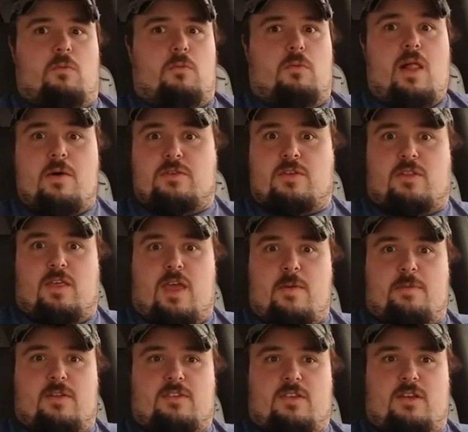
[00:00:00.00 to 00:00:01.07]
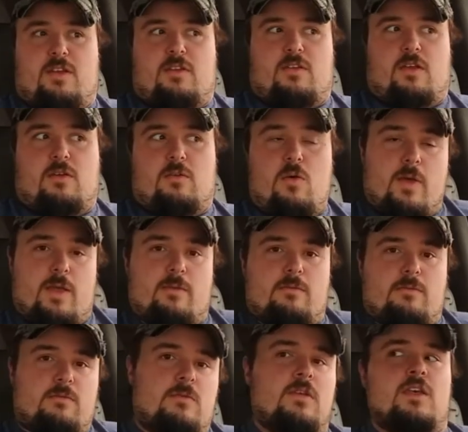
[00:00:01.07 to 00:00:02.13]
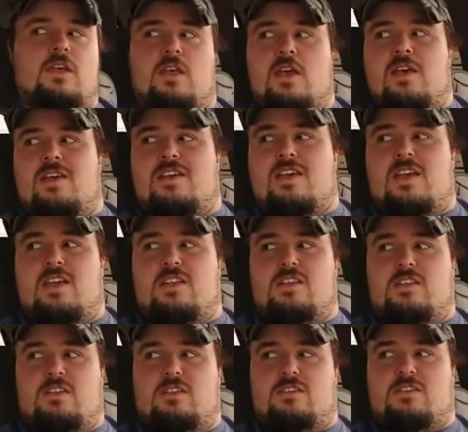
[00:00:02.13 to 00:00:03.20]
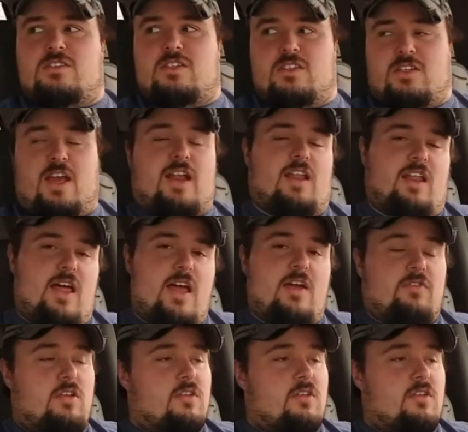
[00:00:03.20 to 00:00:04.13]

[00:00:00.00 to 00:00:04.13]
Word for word: "Well, I was on the app and I seen it." I was like, "Okay," and she kind of laughed.